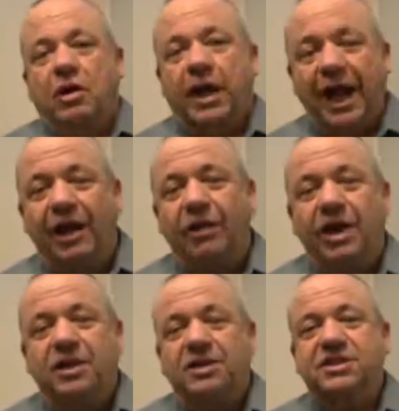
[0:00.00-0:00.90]

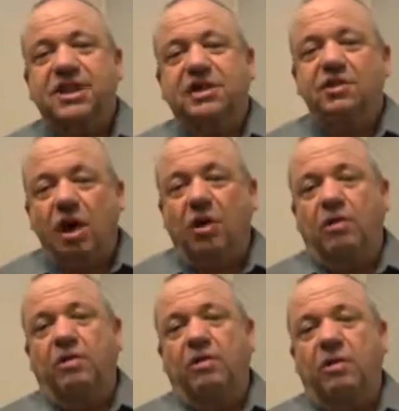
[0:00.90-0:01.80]
Kerry just said
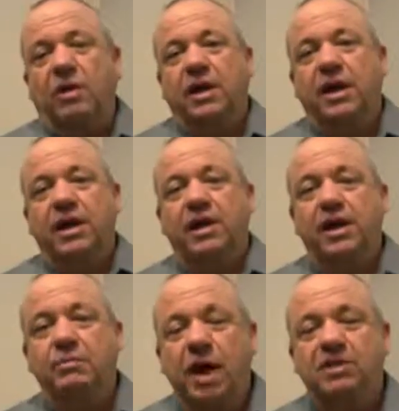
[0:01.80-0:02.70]
no
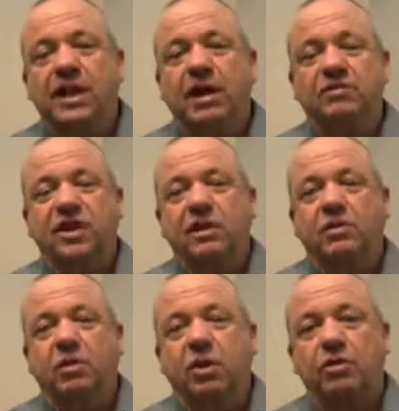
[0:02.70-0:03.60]
in Moscow,
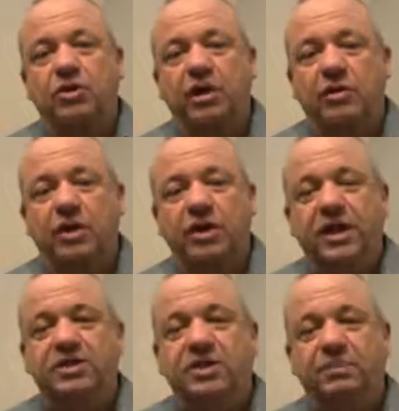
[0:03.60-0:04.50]
that there
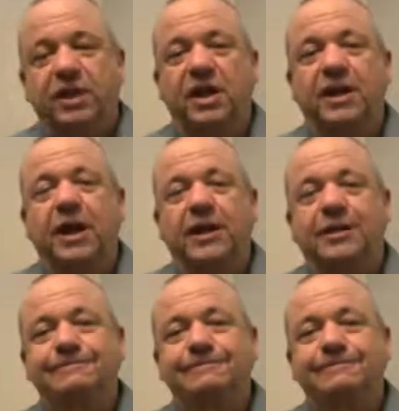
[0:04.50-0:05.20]
needs to be,